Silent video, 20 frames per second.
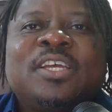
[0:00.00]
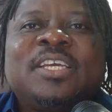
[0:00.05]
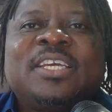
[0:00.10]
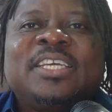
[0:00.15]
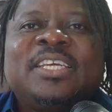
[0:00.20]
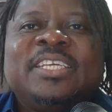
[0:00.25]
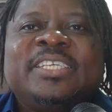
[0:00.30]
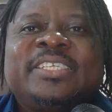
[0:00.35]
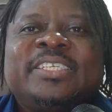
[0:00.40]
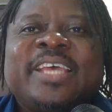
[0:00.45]

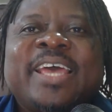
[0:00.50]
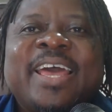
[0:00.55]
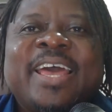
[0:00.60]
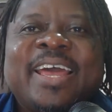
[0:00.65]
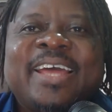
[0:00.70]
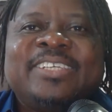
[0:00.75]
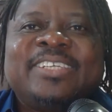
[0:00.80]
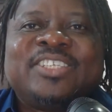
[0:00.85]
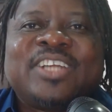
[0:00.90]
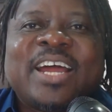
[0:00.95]
his
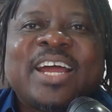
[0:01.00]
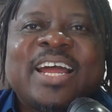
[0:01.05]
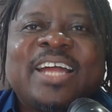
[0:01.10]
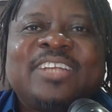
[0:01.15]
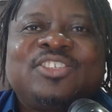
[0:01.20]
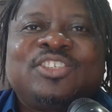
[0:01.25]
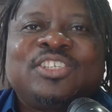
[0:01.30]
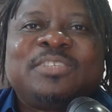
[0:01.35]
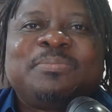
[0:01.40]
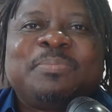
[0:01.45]
hair dryer
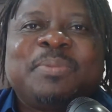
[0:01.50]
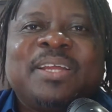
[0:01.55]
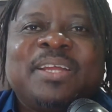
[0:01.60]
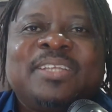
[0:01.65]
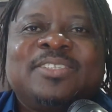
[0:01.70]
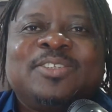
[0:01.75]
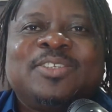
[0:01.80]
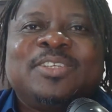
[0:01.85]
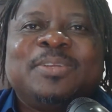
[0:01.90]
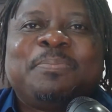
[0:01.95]
treatment
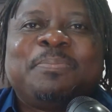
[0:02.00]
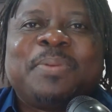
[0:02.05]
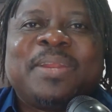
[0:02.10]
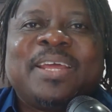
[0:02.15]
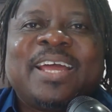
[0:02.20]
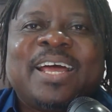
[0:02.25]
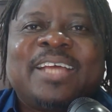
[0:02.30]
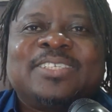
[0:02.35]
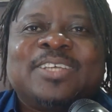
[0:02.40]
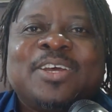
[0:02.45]
to the
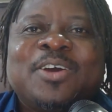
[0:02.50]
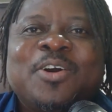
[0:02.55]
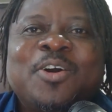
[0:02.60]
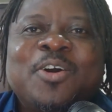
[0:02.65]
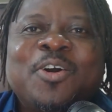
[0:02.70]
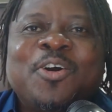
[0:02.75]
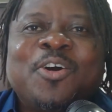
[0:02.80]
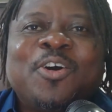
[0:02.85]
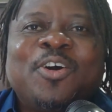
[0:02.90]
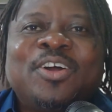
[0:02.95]
players
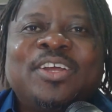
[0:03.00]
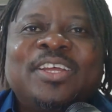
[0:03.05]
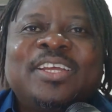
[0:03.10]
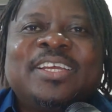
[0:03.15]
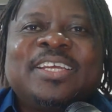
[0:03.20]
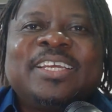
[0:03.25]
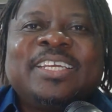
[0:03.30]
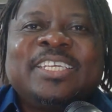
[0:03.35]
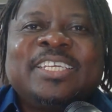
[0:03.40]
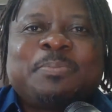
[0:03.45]
or
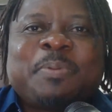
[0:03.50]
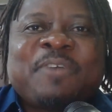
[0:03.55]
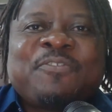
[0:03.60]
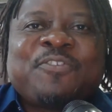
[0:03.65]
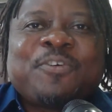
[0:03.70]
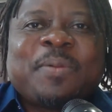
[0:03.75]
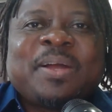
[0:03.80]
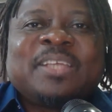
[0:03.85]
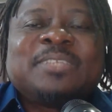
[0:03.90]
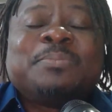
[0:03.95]
his
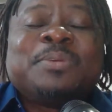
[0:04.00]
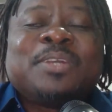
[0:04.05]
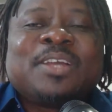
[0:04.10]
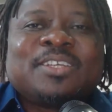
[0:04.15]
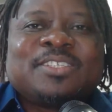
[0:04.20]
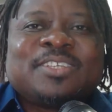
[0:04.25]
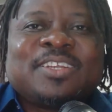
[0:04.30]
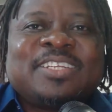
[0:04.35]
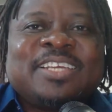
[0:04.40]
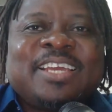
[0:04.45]
performance?
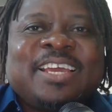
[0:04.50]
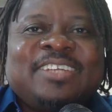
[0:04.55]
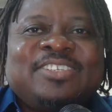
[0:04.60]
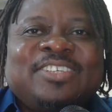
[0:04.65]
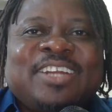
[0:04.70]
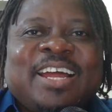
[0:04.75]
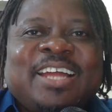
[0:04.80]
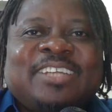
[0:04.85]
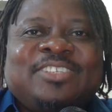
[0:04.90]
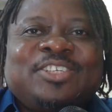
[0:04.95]
Because of the hair
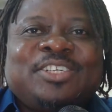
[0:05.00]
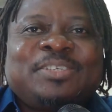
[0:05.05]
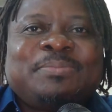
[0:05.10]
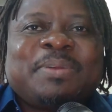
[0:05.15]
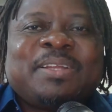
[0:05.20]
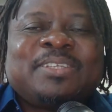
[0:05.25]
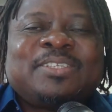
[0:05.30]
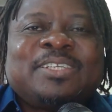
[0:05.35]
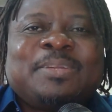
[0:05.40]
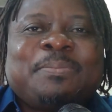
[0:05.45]
dryer
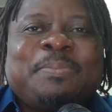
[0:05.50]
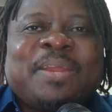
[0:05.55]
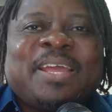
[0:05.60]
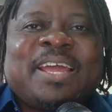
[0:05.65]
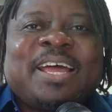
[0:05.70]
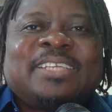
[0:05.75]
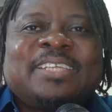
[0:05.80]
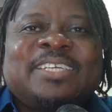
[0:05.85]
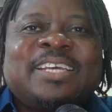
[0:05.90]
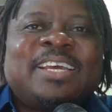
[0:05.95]
treatment to the
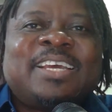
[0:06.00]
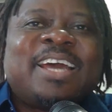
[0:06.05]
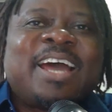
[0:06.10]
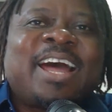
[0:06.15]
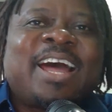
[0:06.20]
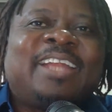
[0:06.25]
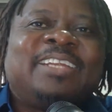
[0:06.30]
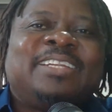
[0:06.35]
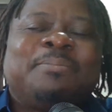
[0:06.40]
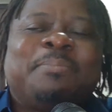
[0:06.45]
players
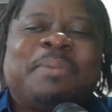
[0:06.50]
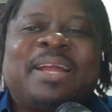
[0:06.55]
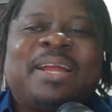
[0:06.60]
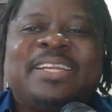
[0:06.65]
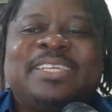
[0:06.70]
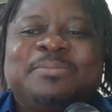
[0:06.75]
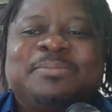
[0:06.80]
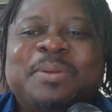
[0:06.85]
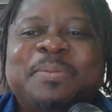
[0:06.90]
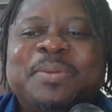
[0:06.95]
and the
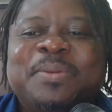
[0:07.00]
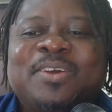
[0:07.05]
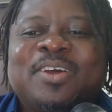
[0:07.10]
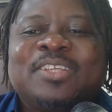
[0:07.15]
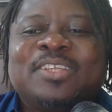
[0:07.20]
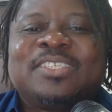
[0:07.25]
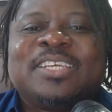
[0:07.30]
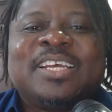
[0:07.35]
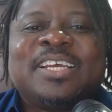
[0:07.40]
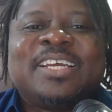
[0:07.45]
management?
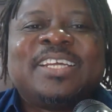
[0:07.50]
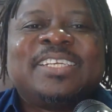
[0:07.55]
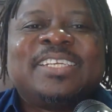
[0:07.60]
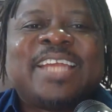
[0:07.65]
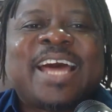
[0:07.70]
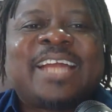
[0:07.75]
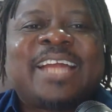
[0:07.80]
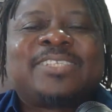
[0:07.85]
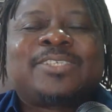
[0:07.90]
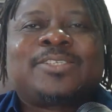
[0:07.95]
Because
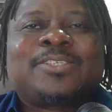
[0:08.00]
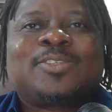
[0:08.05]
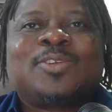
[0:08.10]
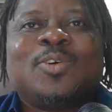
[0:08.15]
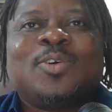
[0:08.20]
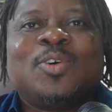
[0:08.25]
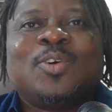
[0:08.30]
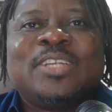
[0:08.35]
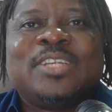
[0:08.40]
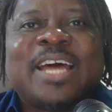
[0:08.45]
that
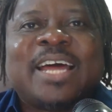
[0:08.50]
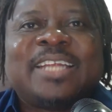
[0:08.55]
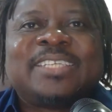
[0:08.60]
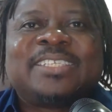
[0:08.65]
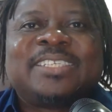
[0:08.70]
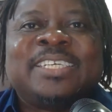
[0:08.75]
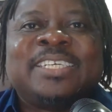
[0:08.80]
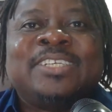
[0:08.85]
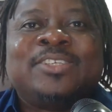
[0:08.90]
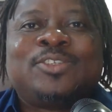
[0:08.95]
stone that
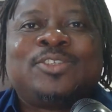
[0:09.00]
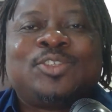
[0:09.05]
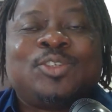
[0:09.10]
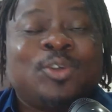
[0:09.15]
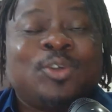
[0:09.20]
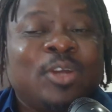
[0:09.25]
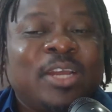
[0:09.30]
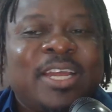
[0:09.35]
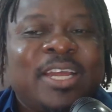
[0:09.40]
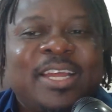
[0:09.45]
he
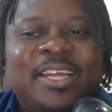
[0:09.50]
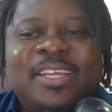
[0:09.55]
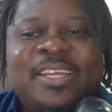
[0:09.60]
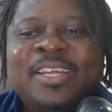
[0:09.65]
threw,